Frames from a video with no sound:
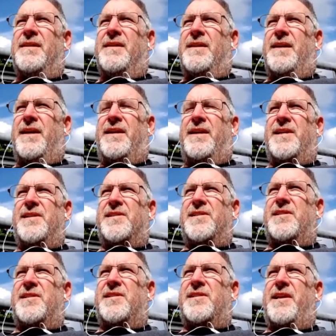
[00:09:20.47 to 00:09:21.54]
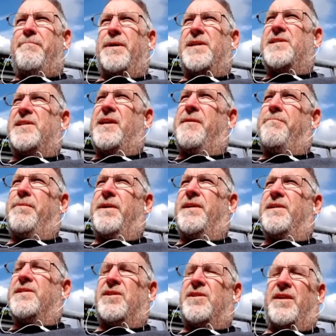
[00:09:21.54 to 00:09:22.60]
Okay. And it has a step-by-step oh. -step,
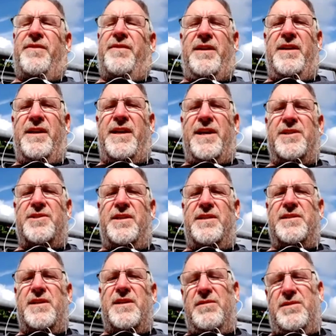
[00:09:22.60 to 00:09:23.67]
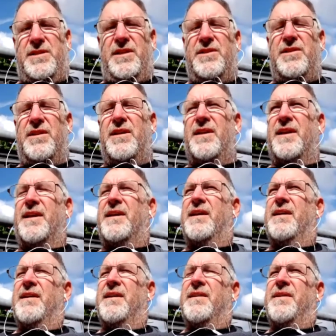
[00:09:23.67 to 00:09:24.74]
uh, sort of indication, as I'll send you the link.
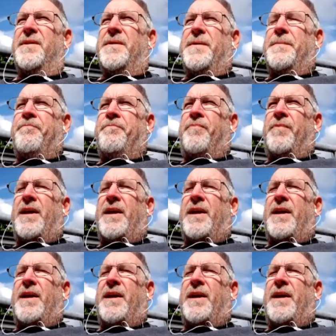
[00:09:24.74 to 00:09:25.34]
Yes, yes,